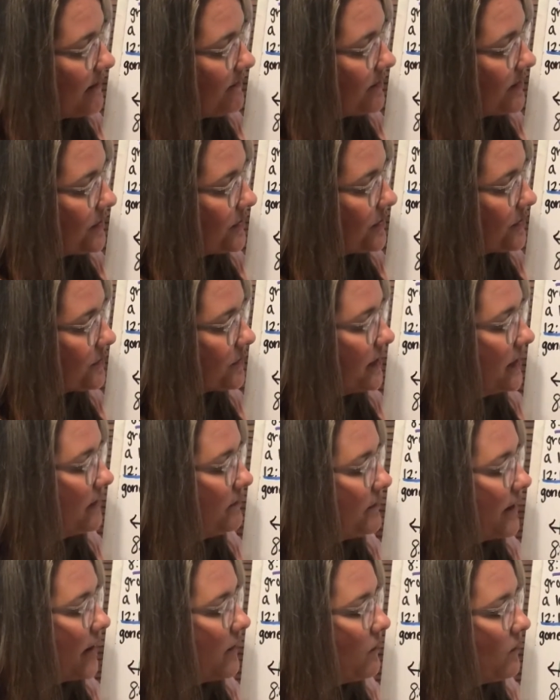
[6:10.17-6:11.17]
a 3 in
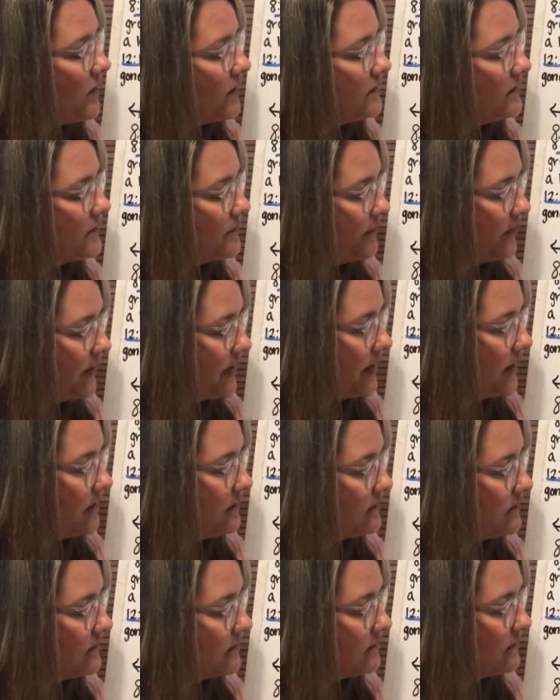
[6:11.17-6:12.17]
my ones
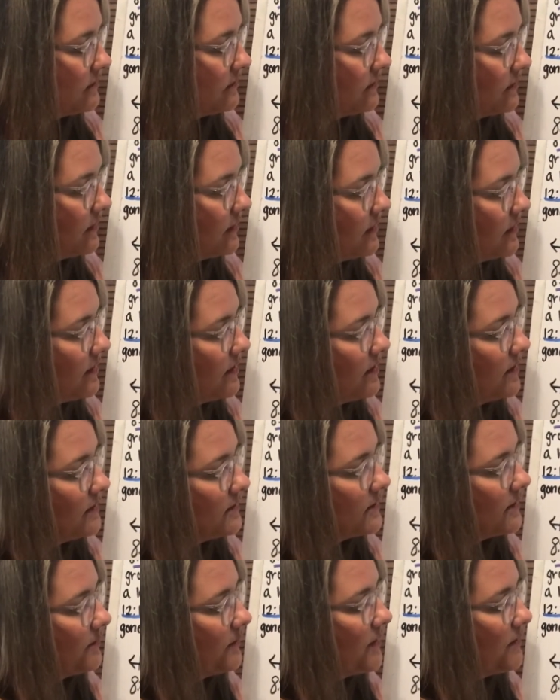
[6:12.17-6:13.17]
place.
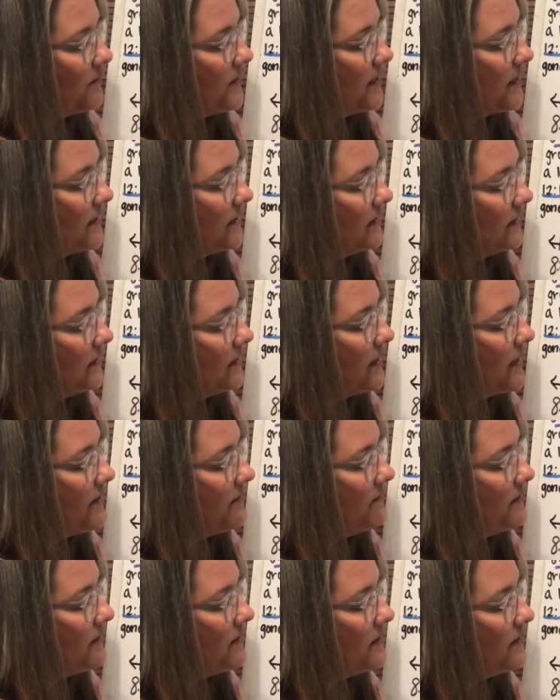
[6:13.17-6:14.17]
So I'm going to be at
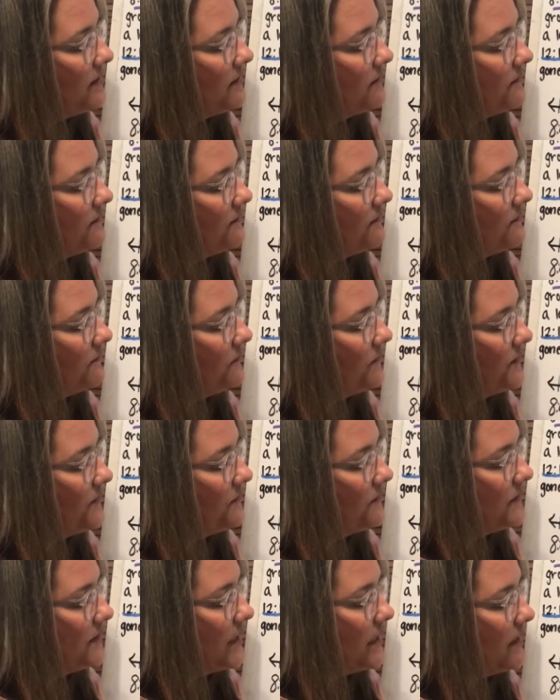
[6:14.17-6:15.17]

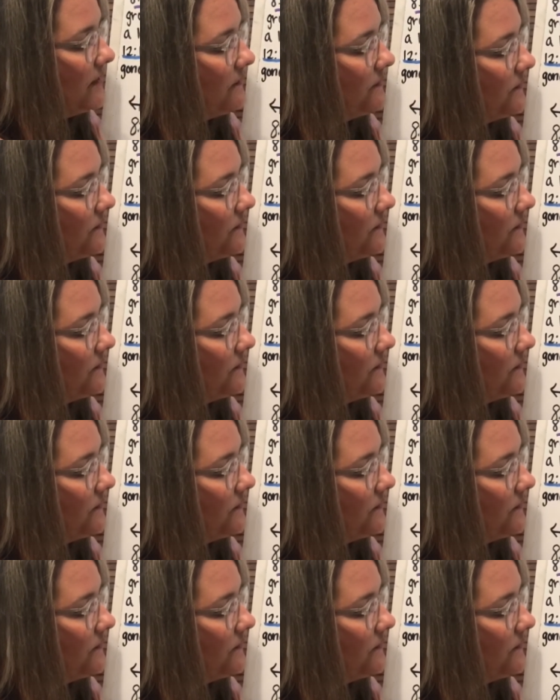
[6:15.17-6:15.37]
11:50.